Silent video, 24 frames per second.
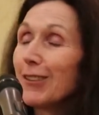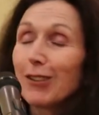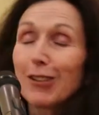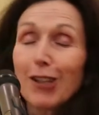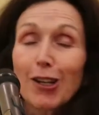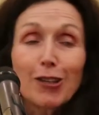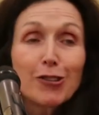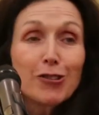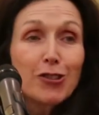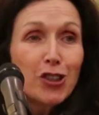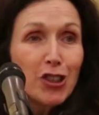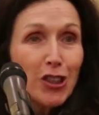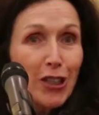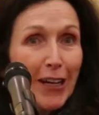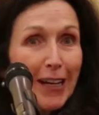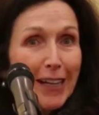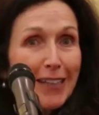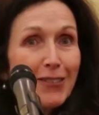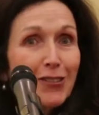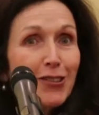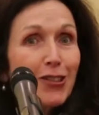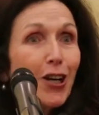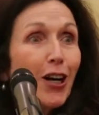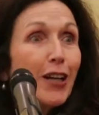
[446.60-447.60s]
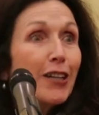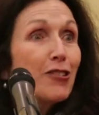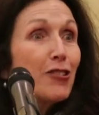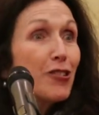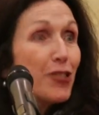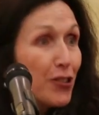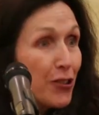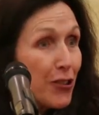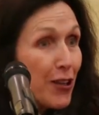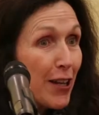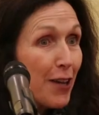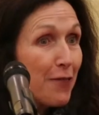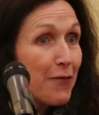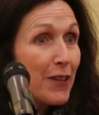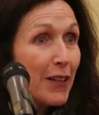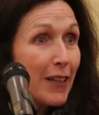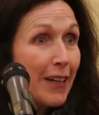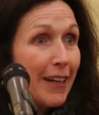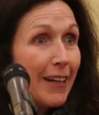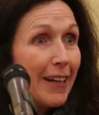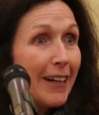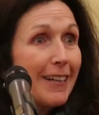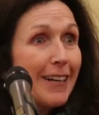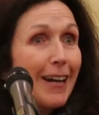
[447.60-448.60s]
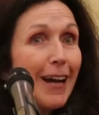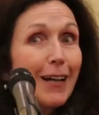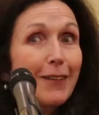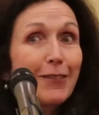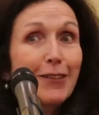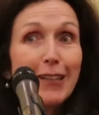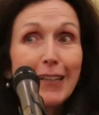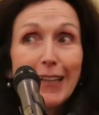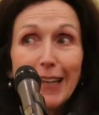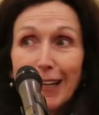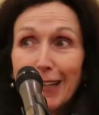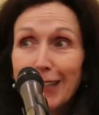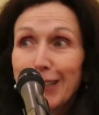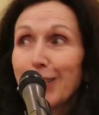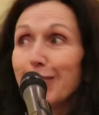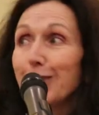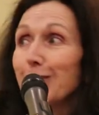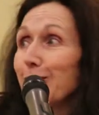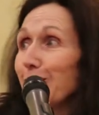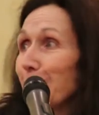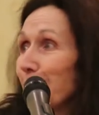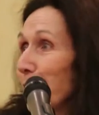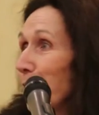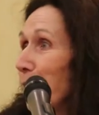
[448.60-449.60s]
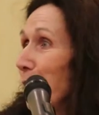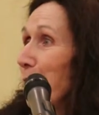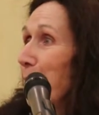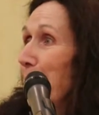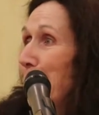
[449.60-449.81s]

Little James got a certificate at the end of the circle.